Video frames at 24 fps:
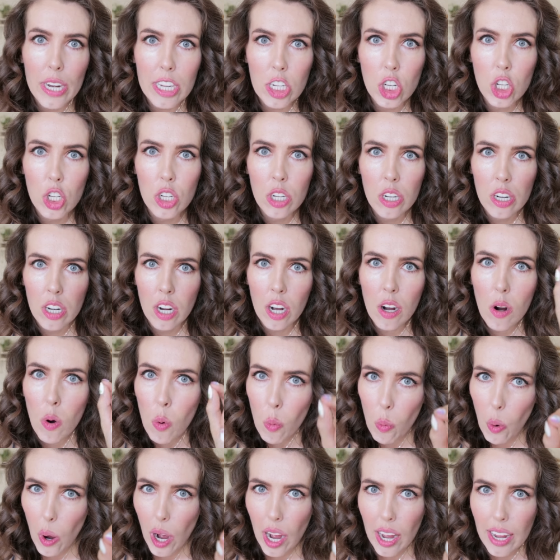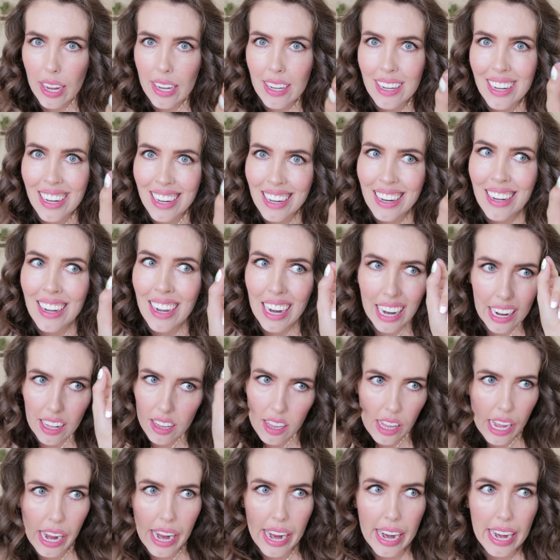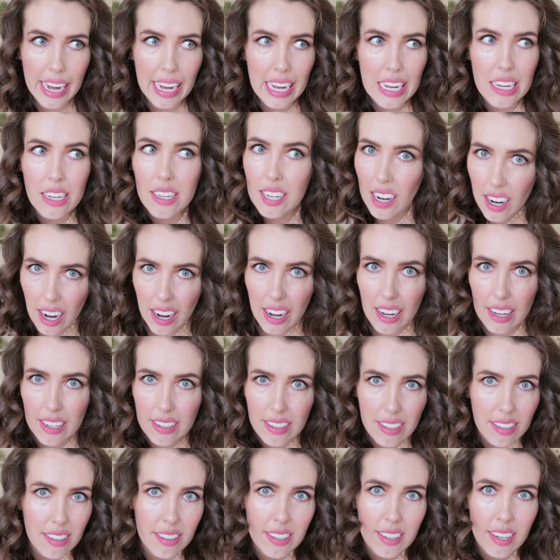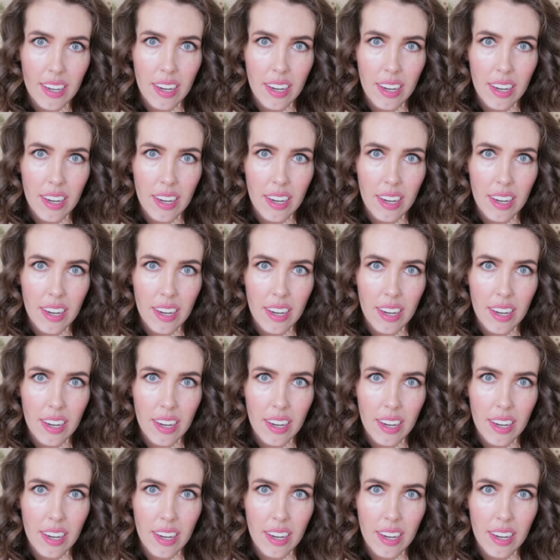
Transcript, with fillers: Which no one in LA does.